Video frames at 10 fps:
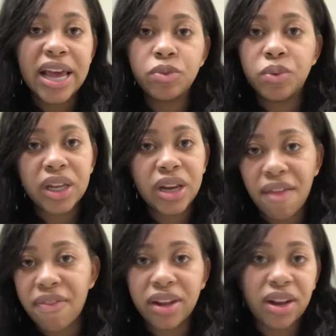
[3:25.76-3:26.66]
It's really
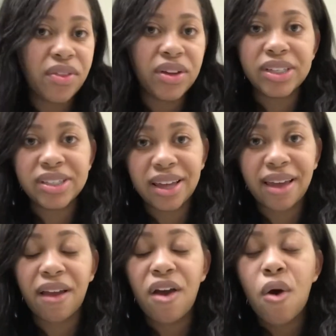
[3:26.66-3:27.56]
nothing, nothing to
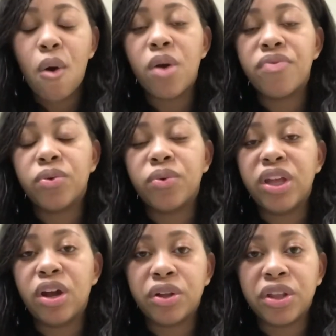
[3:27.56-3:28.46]
see. Or if they're
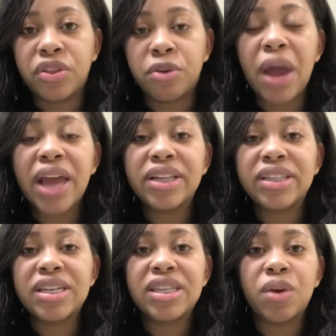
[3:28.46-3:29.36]
really early in their
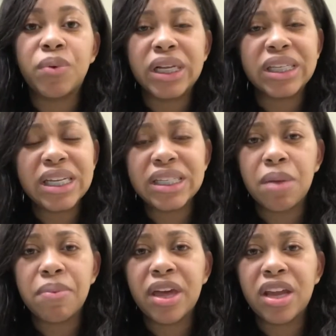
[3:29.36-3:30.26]
pregnancy and they want to see
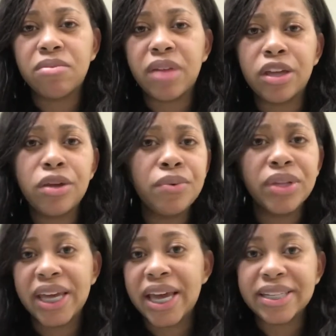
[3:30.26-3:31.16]
something, and I'm like, you
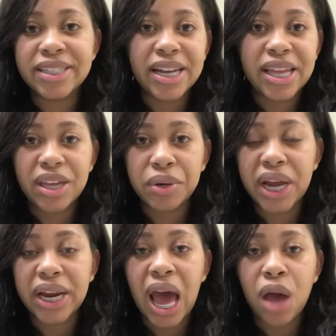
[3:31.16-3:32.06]
really can't see anything
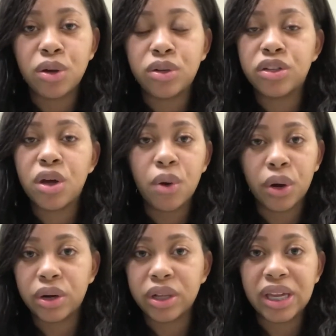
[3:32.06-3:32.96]
right now, you're so
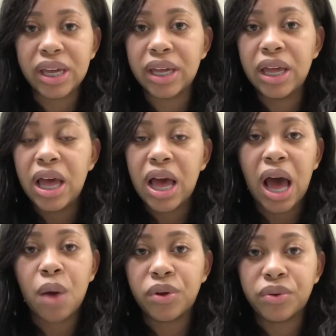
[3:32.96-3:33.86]
early,
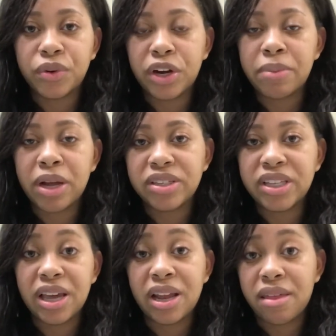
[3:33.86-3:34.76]
I wouldn't worry about
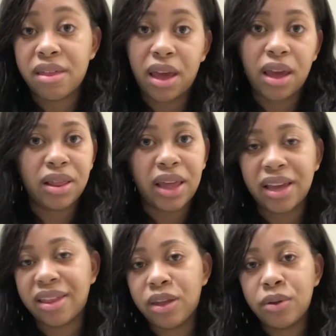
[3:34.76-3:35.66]
seeing anything. And
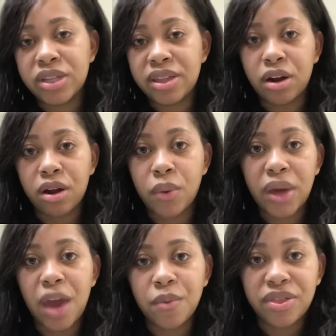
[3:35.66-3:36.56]
like, usually they're
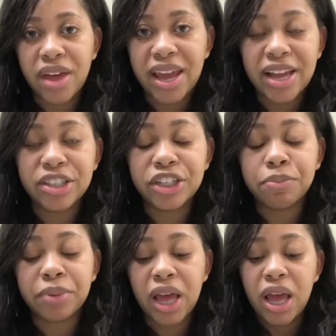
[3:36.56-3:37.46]
okay with that answer.
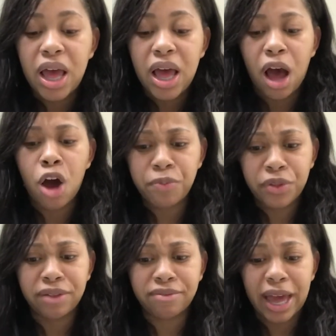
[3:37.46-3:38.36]
But
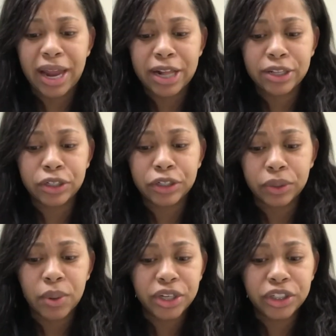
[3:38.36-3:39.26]
hopefully that answered your
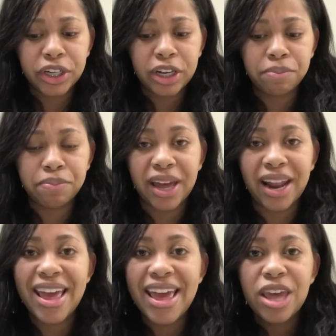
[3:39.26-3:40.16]
question.
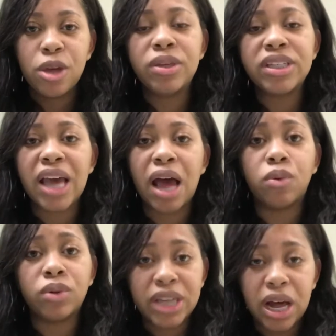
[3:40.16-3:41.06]
But usually I
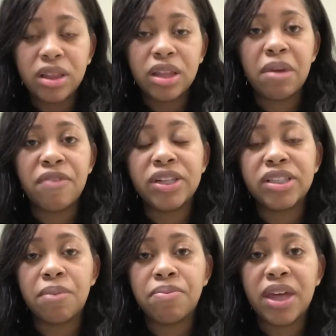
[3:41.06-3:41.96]
will tell them if it's
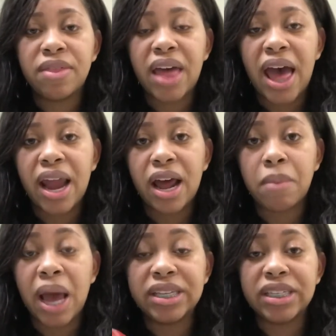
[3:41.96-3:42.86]
something that
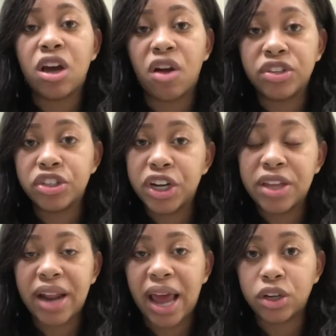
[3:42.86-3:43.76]
um, I see on the
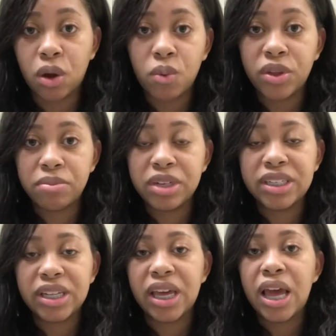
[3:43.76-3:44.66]
screen that I don't want them to
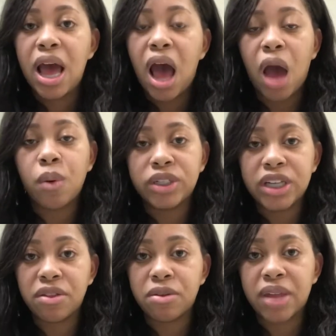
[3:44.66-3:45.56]
see, I will
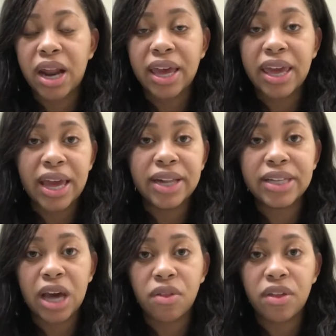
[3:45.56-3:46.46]
tell them that I can't
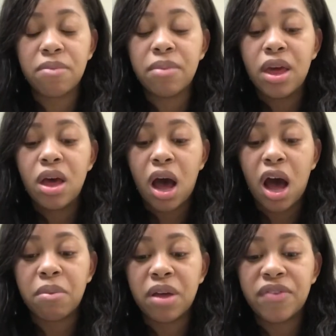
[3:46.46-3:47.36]
tell them.
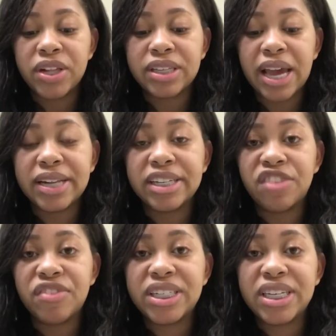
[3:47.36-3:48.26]
Um, if it's a
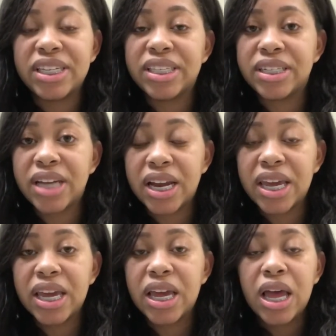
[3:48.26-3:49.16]
D V T
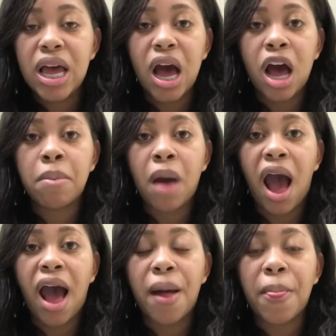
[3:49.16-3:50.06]
study, um,
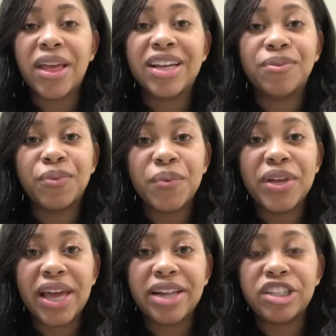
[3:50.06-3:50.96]
I, what
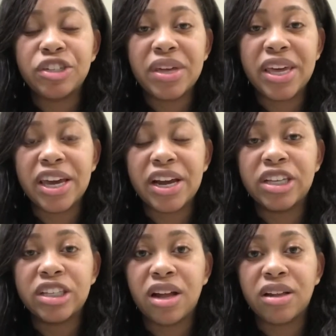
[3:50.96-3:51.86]
we like to do here
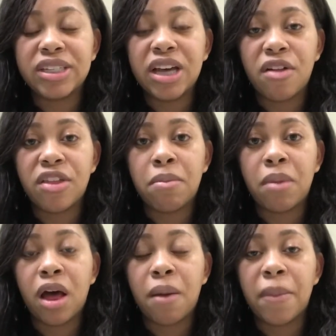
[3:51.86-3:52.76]
is I'll tell them,
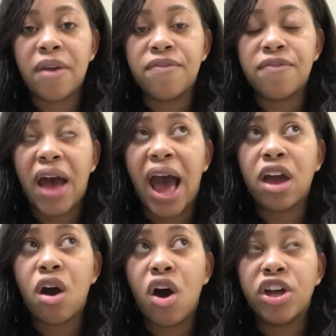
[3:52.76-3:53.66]
um, if I
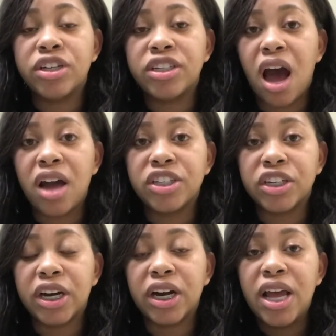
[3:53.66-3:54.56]
call your
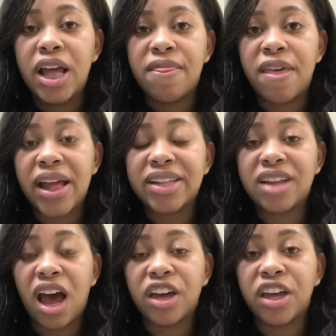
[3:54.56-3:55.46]
doctor, then that's
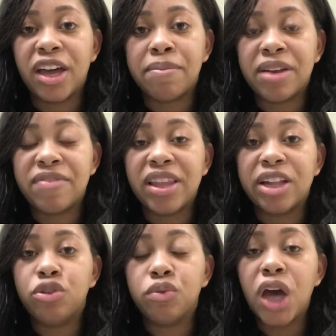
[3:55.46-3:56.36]
not good, but if I
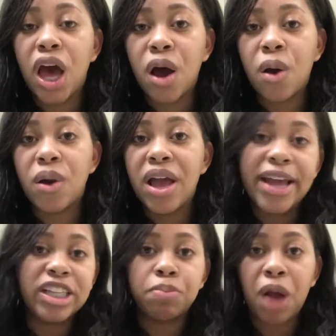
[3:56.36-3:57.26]
let you go,
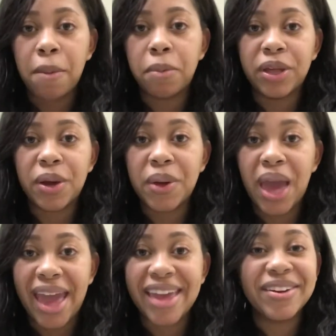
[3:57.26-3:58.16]
it's probably
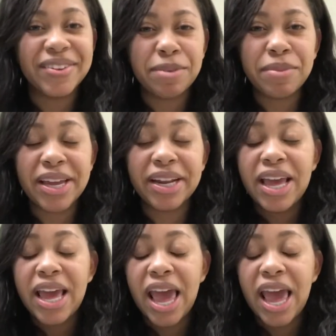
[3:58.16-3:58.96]
okay, you know what I mean?